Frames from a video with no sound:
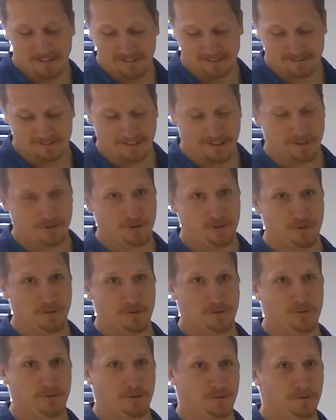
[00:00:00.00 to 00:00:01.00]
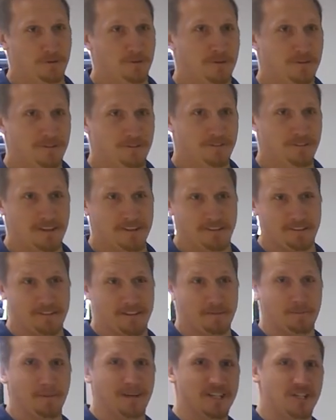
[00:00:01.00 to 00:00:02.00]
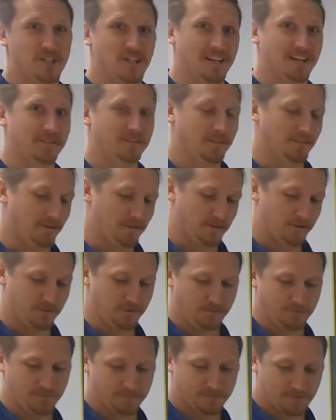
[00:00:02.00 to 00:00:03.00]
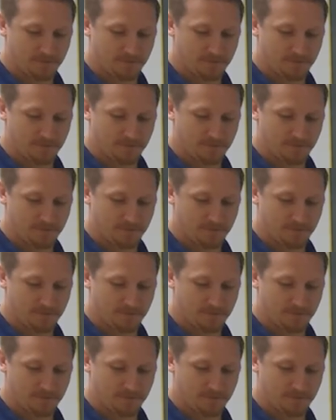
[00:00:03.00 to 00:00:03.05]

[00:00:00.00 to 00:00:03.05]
is not due to finding them by chance alone.